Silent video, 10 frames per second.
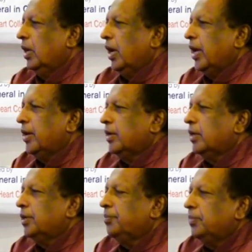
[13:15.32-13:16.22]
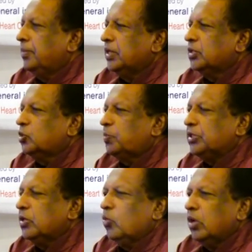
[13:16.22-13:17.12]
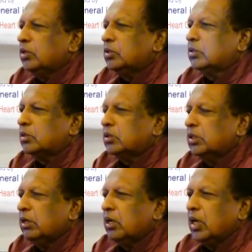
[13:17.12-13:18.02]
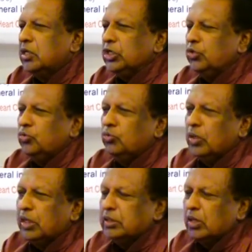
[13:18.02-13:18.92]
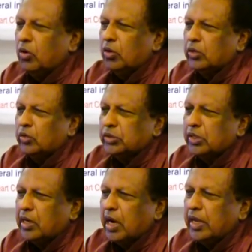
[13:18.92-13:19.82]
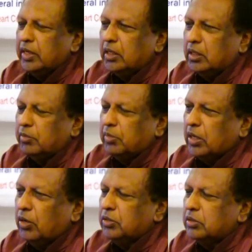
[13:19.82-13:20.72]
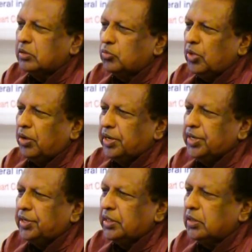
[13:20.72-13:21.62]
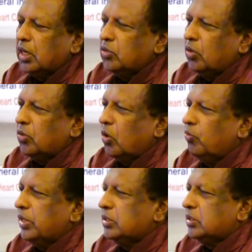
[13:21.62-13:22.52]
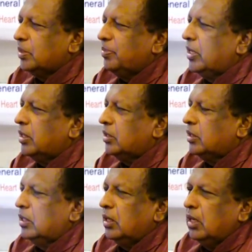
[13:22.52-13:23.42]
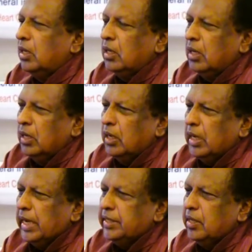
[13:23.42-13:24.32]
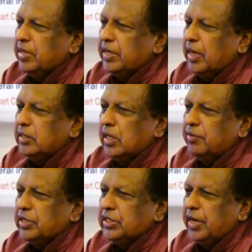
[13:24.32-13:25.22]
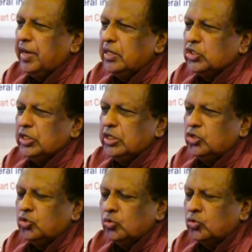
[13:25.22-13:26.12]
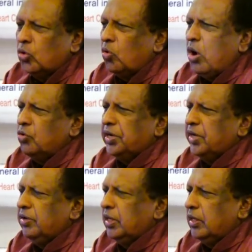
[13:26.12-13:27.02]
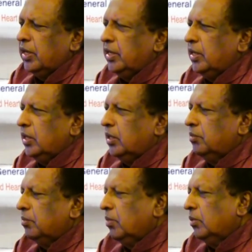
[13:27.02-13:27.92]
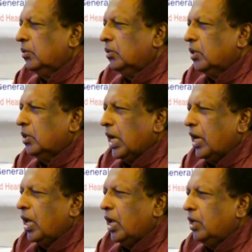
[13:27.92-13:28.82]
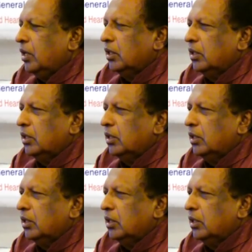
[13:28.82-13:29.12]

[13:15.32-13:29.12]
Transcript: And my suspicion was it will continue as a roller coaster ride because our interests are not always similar. And the Americans have a tendency to throw out any ally